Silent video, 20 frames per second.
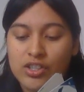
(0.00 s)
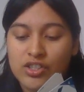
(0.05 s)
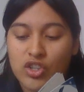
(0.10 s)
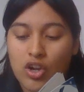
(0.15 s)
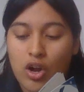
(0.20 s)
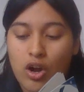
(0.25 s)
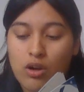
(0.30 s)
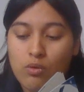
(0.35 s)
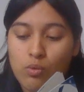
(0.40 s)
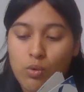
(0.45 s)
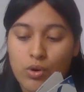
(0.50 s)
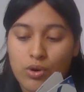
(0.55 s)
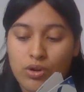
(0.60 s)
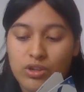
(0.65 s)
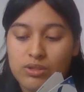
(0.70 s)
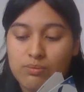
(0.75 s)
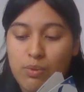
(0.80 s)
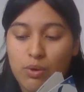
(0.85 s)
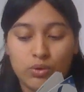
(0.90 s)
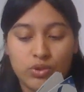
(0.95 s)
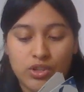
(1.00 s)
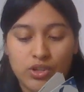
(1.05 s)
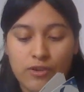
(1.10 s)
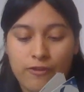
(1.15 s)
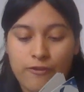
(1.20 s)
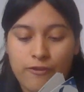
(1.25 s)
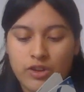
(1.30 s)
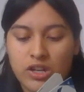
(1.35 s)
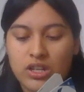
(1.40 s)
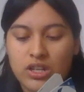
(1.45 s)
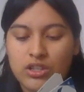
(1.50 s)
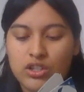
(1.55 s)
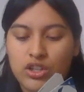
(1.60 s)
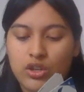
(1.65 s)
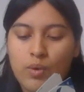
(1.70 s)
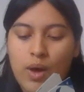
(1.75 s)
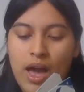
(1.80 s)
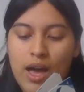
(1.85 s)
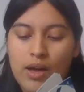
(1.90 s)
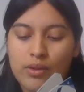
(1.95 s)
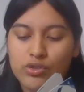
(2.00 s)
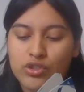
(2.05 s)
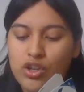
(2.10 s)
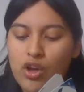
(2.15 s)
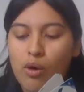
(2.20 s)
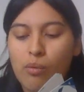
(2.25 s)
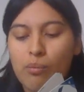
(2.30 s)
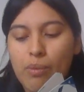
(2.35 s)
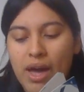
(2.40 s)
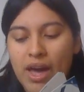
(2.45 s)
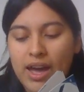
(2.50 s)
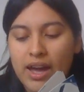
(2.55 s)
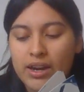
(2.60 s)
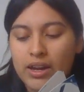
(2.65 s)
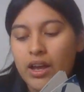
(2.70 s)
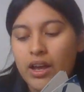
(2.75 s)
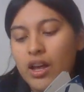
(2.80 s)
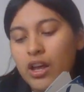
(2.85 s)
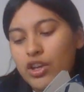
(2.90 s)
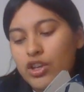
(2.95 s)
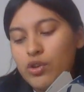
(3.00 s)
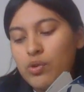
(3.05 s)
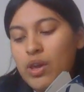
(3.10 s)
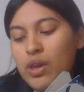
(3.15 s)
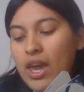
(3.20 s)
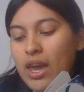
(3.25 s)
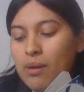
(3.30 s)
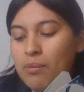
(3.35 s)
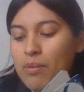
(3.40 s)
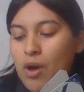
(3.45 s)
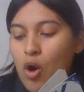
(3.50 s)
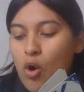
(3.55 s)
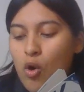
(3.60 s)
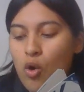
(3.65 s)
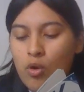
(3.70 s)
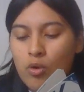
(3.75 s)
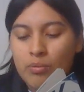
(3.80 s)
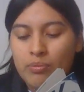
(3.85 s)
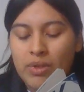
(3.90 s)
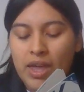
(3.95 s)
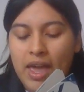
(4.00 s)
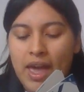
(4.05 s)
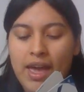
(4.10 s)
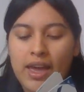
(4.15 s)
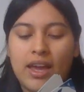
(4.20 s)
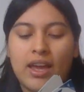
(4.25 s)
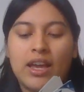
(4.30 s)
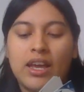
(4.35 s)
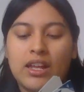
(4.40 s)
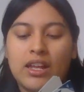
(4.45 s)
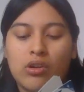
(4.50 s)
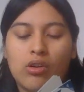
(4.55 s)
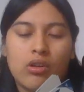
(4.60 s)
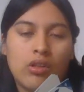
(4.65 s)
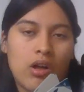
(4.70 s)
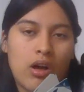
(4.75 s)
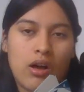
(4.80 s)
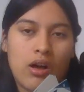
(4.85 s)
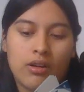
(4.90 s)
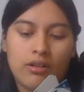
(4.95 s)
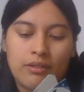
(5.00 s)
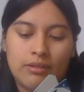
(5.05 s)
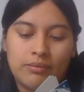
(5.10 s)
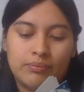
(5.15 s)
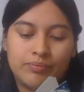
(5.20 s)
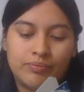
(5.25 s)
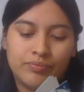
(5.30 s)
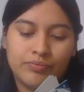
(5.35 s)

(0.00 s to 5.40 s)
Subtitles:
Star Wars poster freaked you out so bad you came home at 8 o'clock?